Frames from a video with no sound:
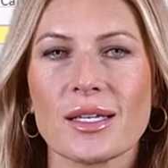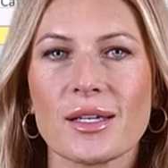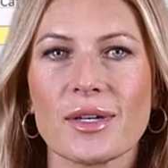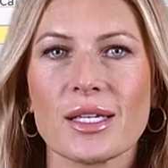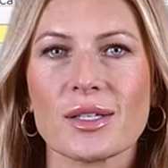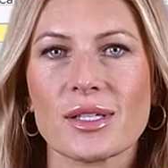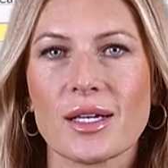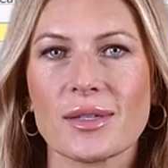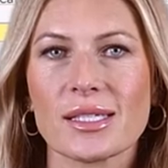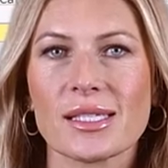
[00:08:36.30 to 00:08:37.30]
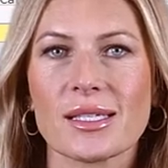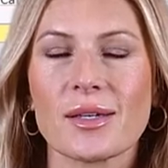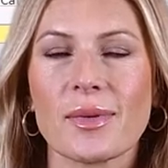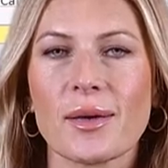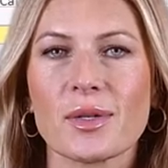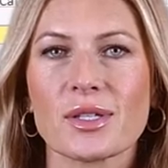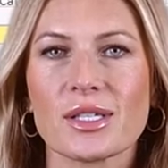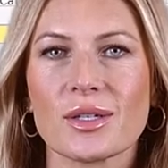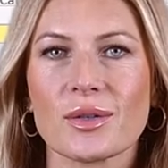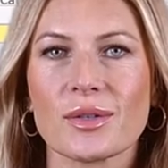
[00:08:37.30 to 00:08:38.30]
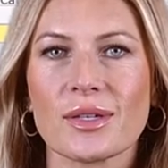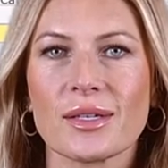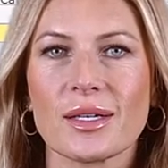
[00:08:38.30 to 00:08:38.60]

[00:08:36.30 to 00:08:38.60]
the videos are listed at level 2,